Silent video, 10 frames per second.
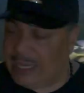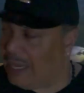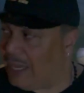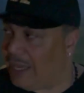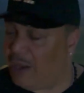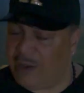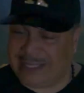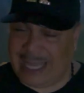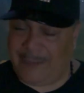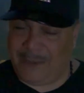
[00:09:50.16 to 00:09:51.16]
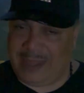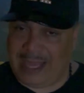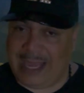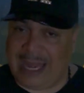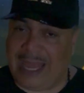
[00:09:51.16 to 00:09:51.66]
On top of
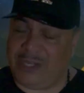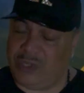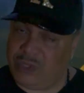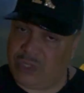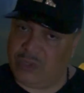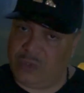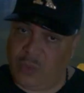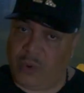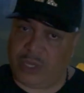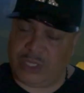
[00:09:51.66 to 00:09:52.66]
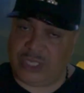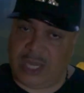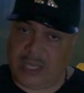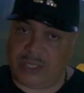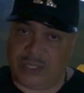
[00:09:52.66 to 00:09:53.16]
that, I do 2 water
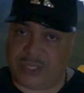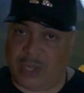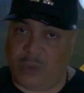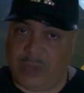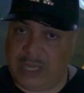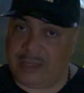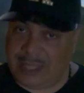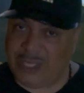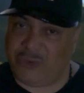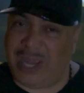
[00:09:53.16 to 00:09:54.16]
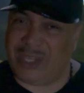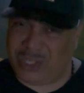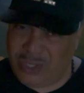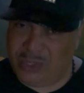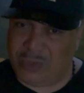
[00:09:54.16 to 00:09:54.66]
changes a week. That's right,
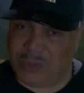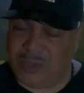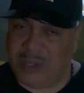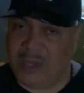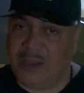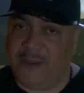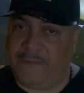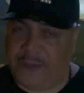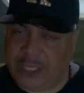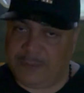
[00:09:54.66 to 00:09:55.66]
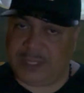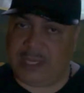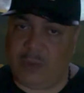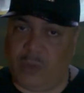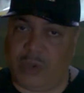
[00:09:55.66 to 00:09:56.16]
2.
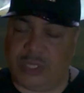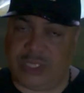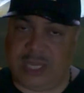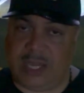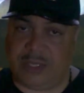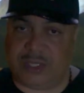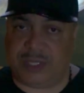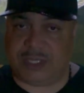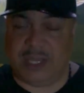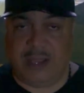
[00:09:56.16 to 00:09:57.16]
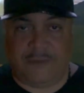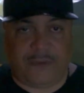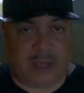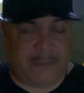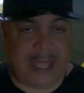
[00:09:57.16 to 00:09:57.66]
50% water changes,
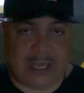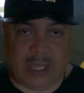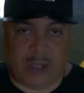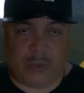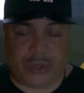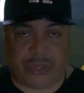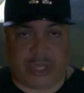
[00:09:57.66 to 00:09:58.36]
fill it back up with